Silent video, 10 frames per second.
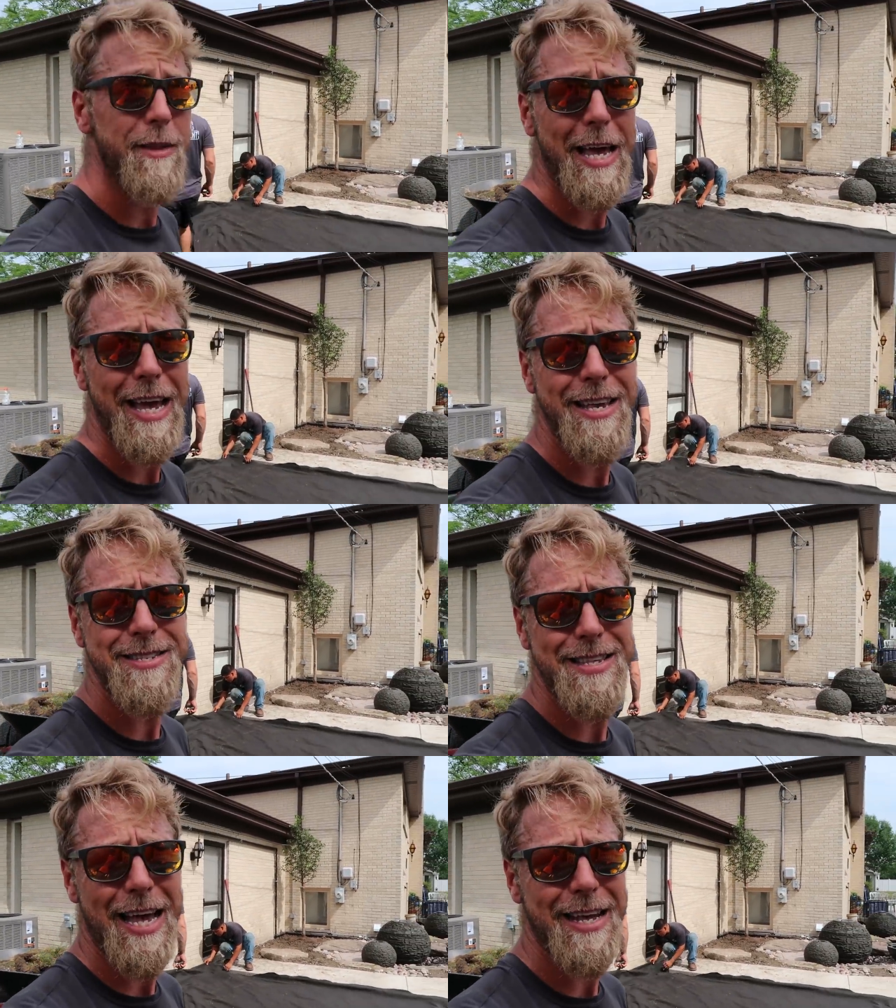So that
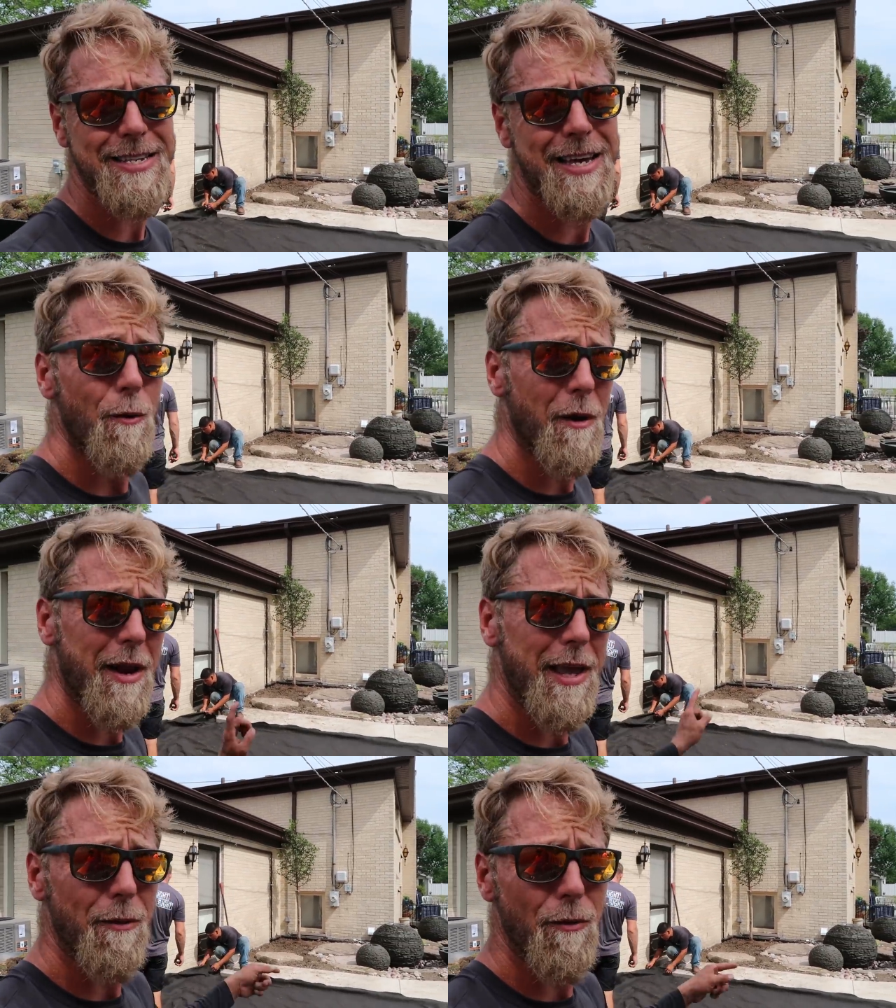is that. We're gonna
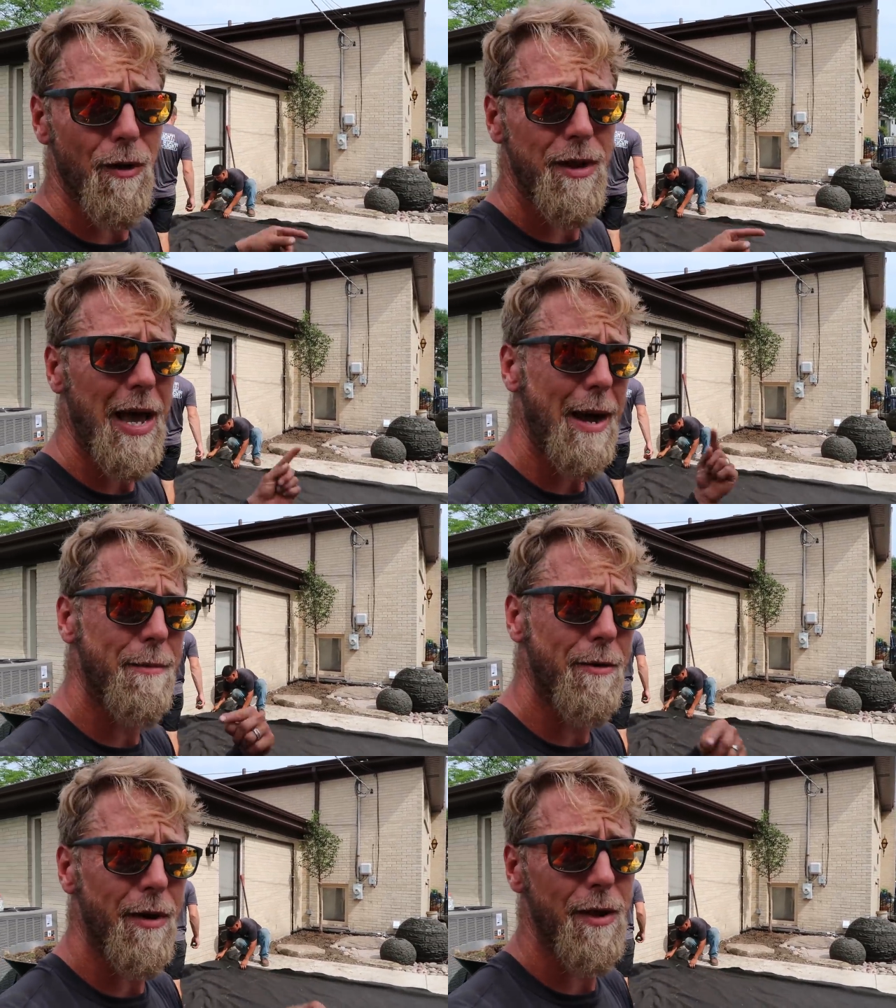get rolling. I'm
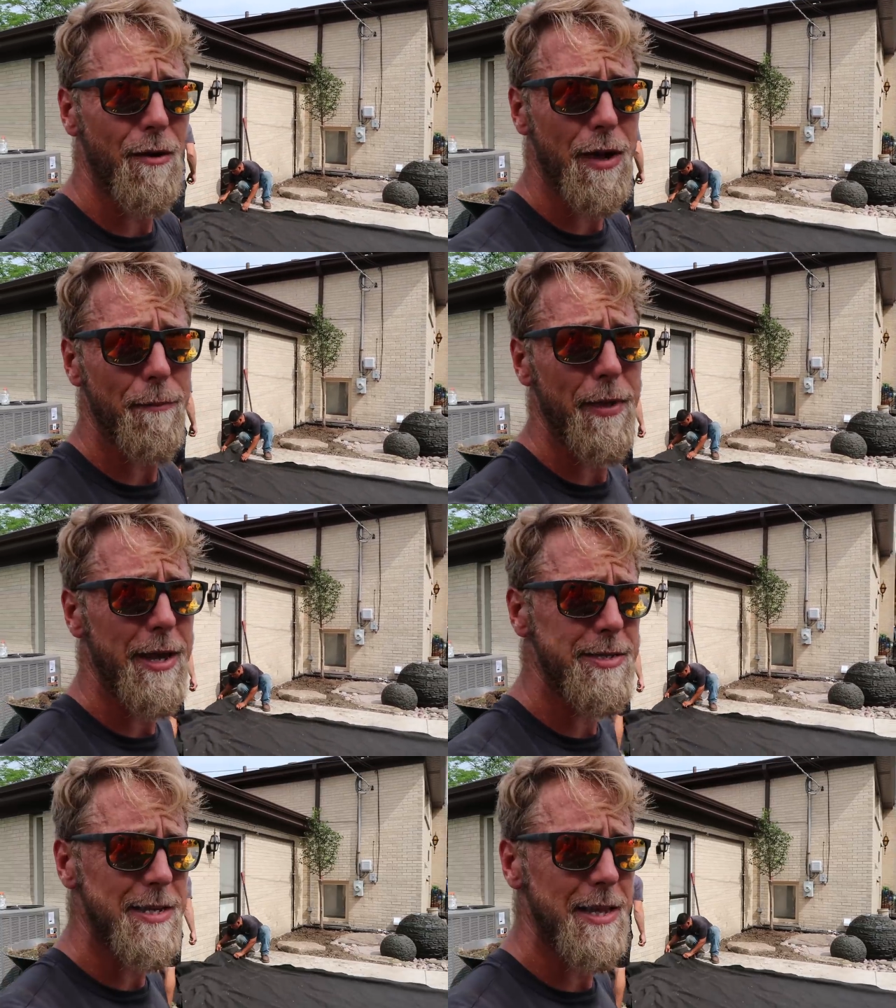gonna run and go get
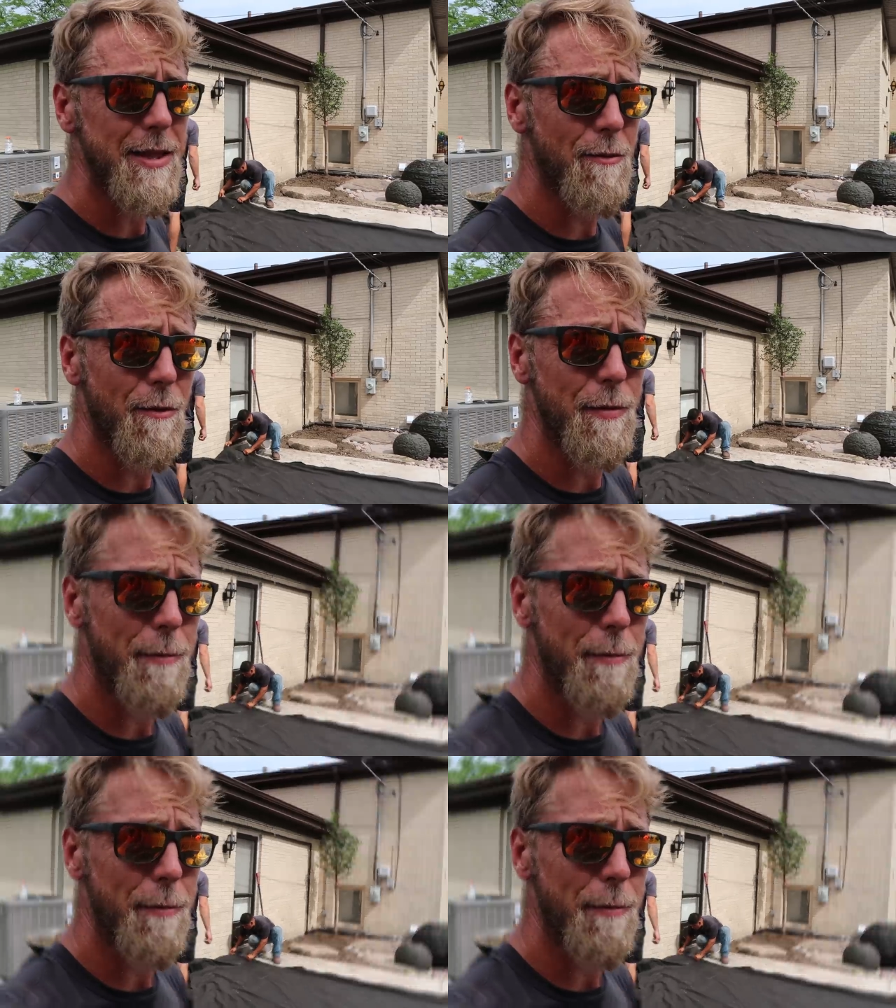plants, and then we'll